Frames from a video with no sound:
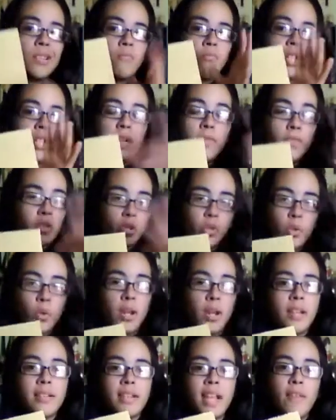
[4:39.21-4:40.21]
whatever
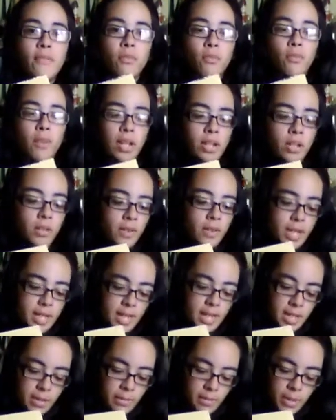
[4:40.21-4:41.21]
story it is. I haven't read it or
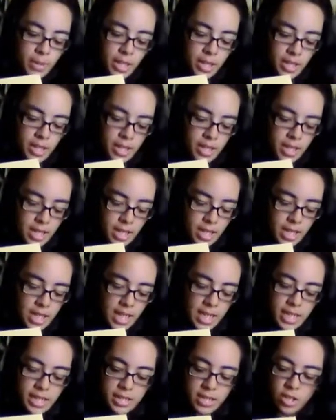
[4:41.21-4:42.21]
anything, but
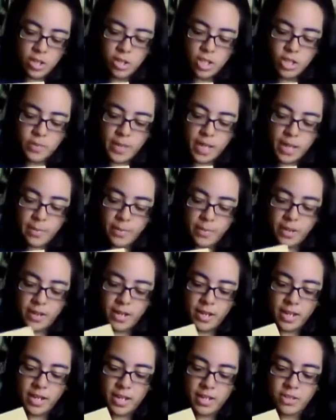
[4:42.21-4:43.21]
it is a newspaper,
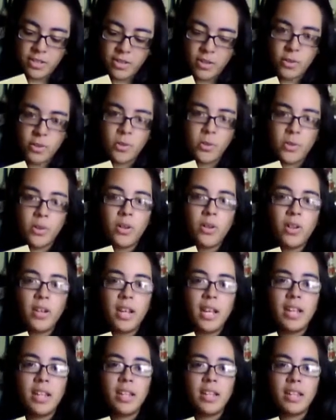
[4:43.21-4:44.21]
and it's so cool,
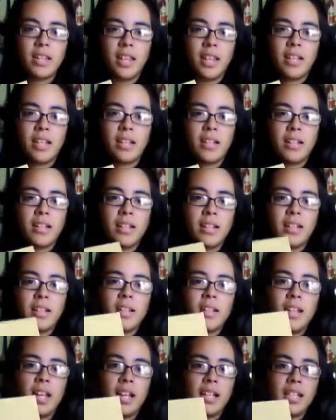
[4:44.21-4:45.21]
and it, like,
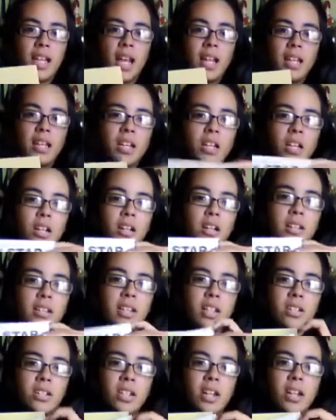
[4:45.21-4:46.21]
connects on here. It's
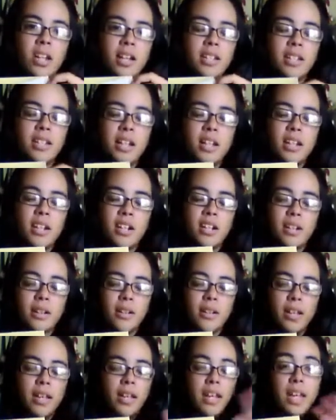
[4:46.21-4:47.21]
actually connected on here.
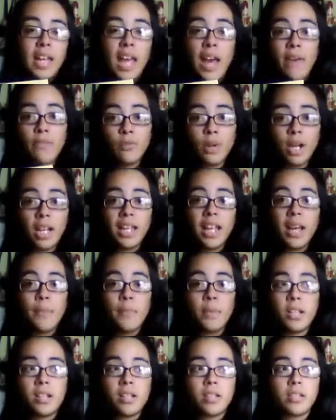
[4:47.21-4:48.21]
Haven't read it yet
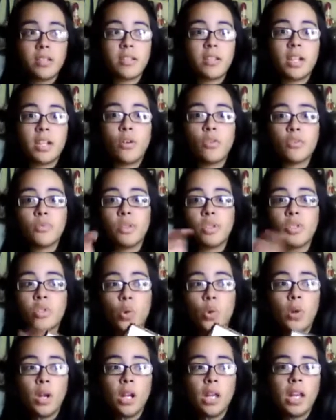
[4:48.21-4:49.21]
because it goes with the
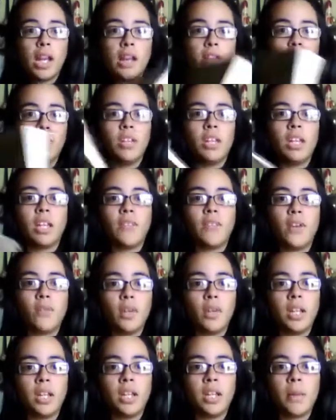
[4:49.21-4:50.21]
story, and I feel like if I
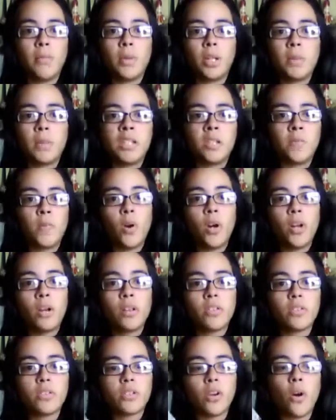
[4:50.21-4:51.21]
read it, I'm going to be
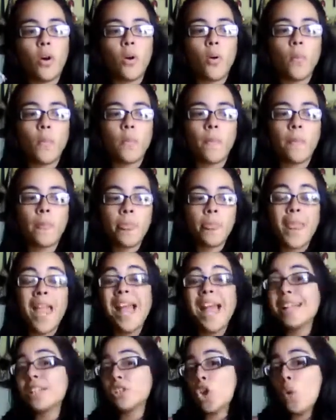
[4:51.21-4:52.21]
spoiled, so
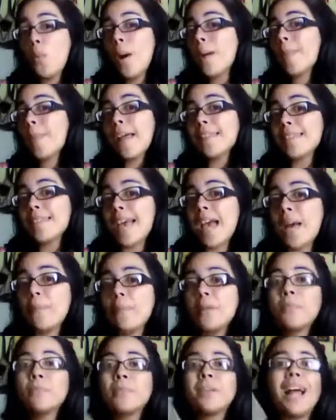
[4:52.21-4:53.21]
don't want that to
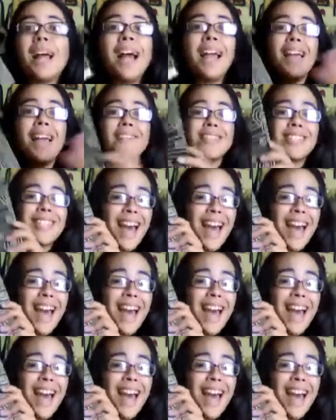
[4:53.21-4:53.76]
happen, but I am so